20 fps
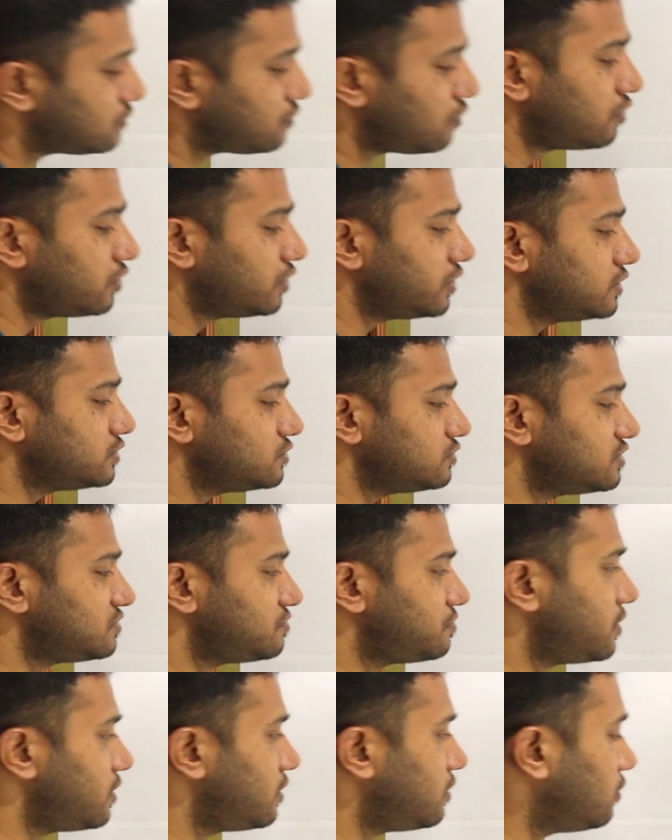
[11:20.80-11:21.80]
coordination
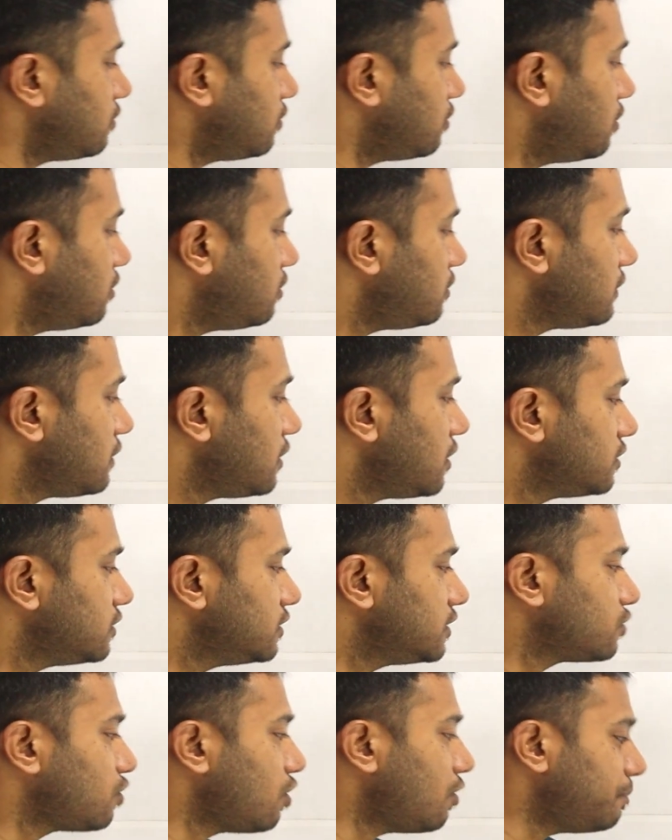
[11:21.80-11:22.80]
sphere or
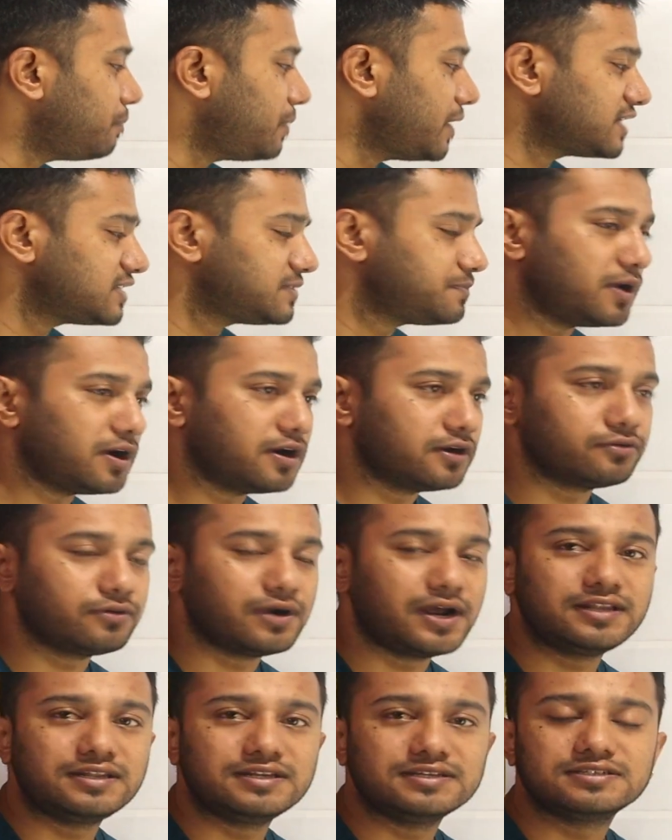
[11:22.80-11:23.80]
the complex part,
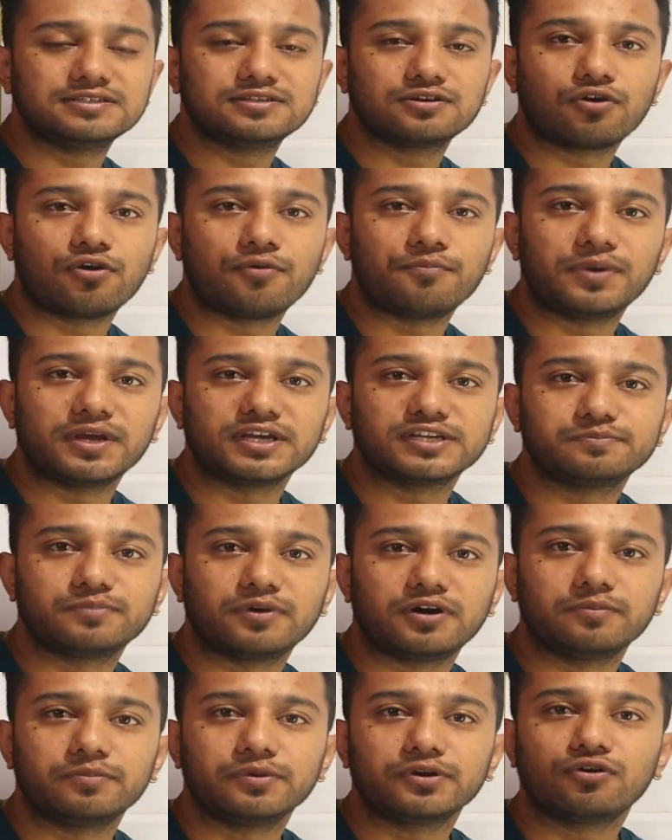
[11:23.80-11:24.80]
right? This is the complex
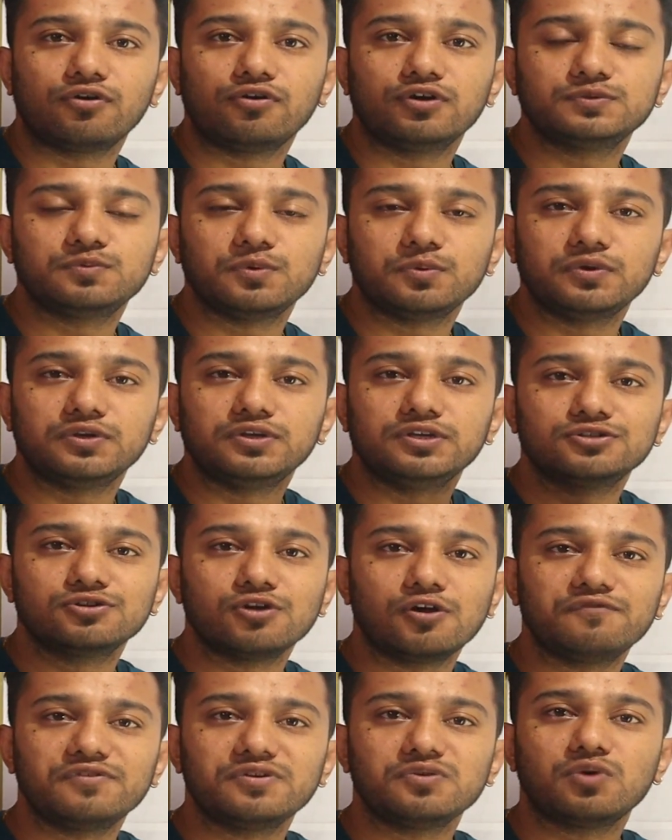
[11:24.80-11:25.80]
part because when we
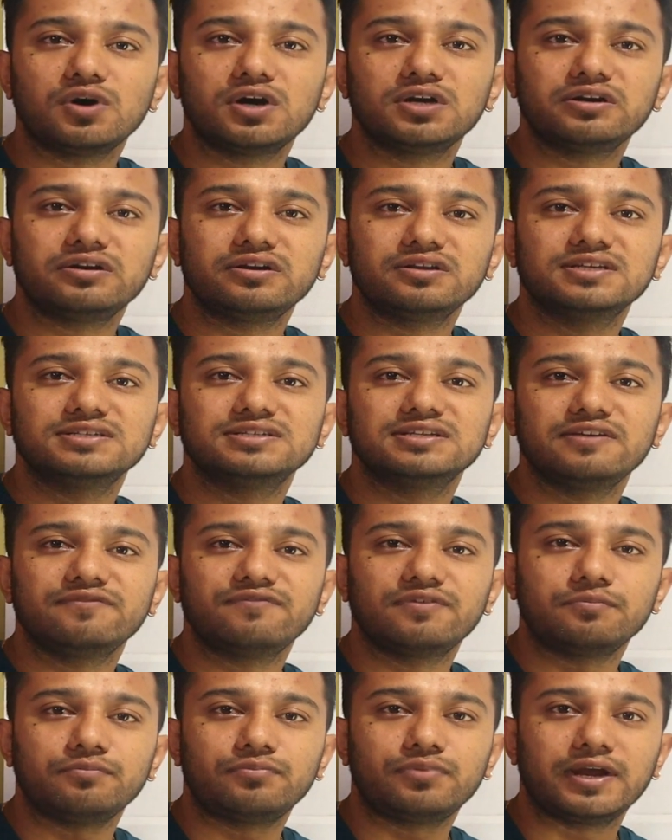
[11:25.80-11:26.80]
dissolve in water, it doesn't
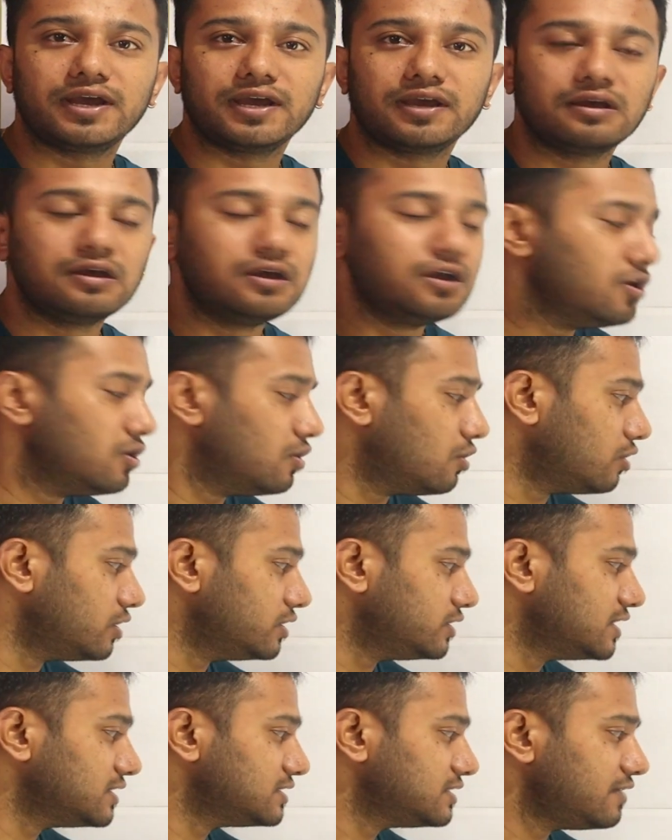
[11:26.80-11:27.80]
even break or it
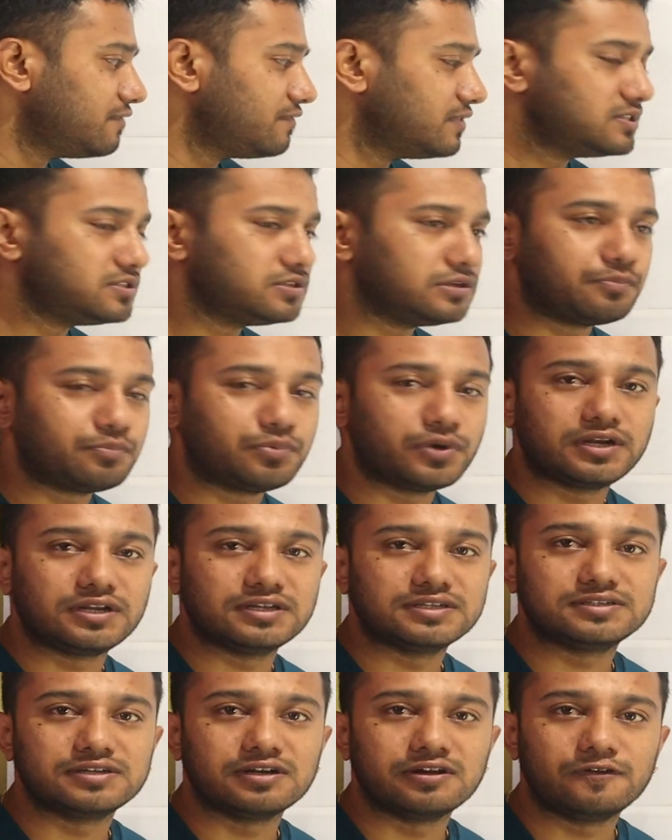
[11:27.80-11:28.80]
doesn't even separate
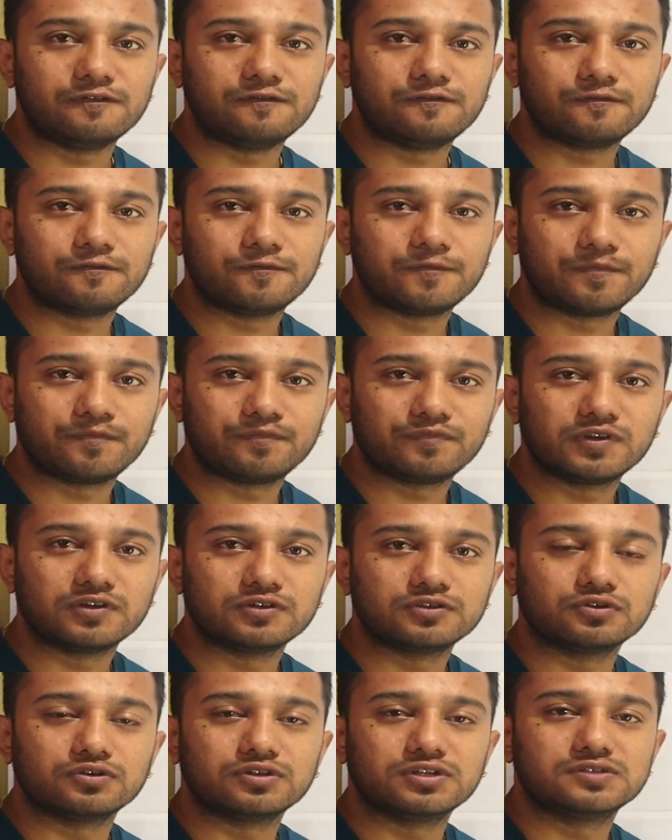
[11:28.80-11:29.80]
itself.
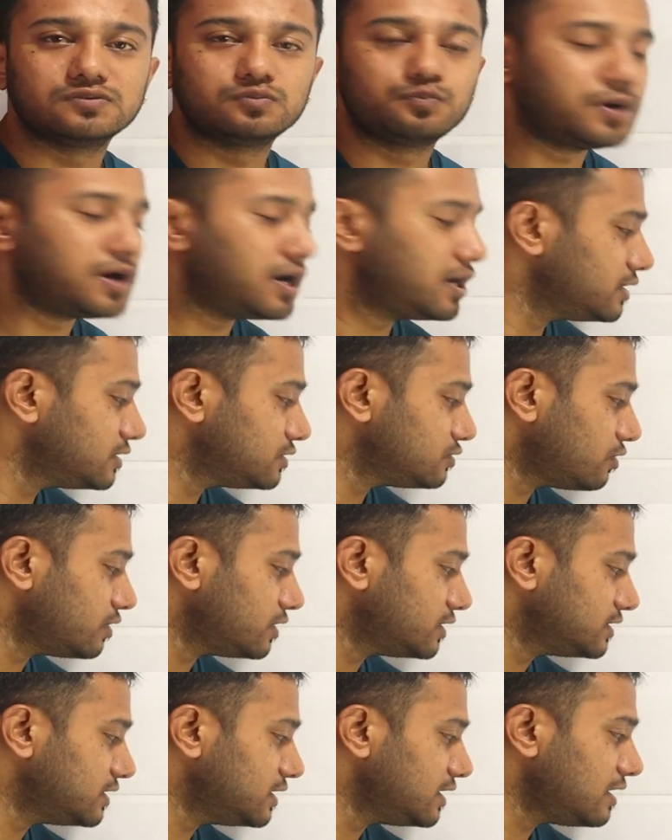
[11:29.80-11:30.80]
So this part is known
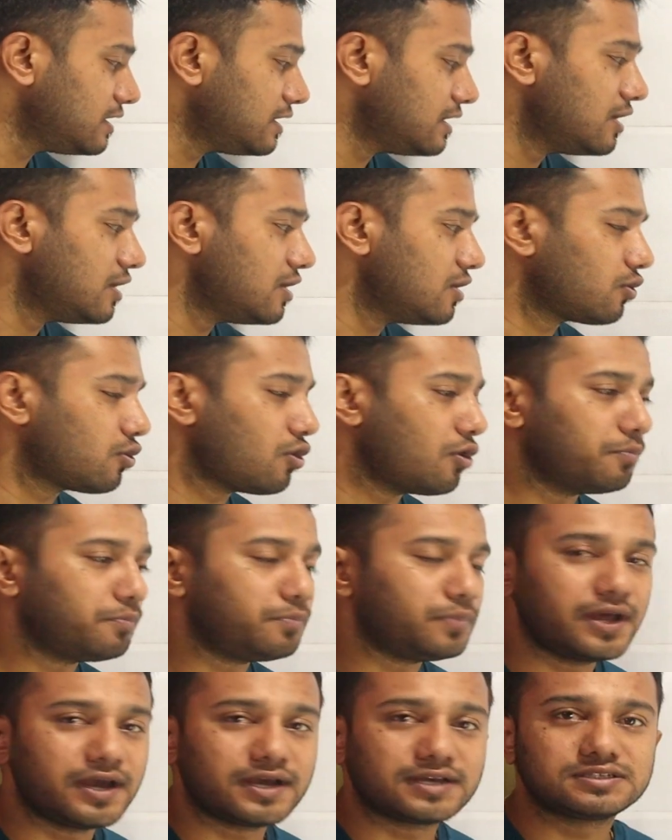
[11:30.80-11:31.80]
as the
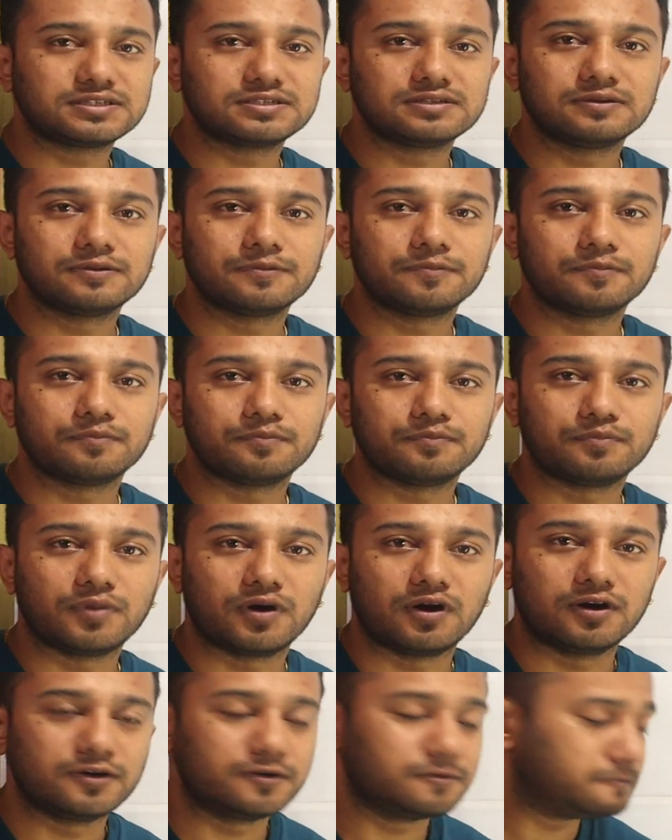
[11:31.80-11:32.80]
complex
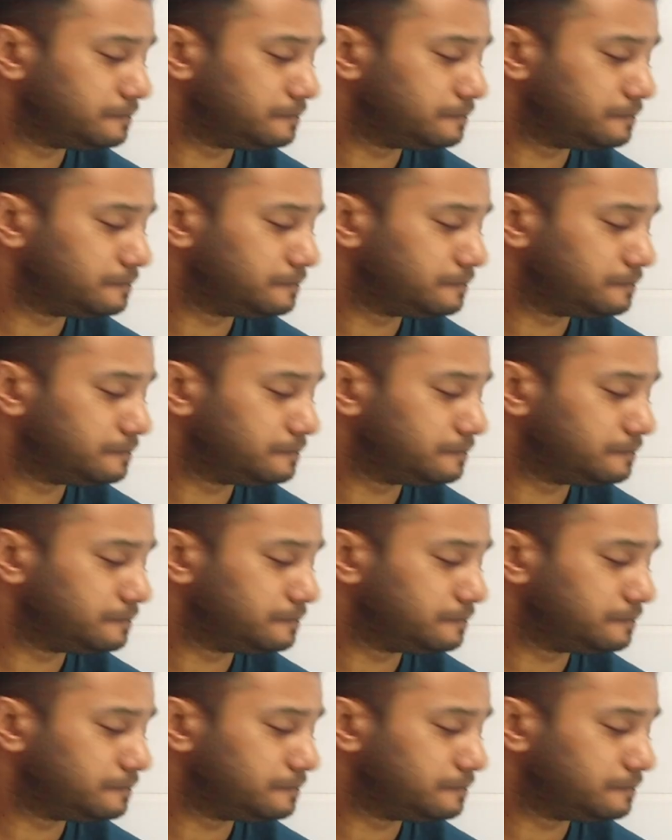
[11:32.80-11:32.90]
part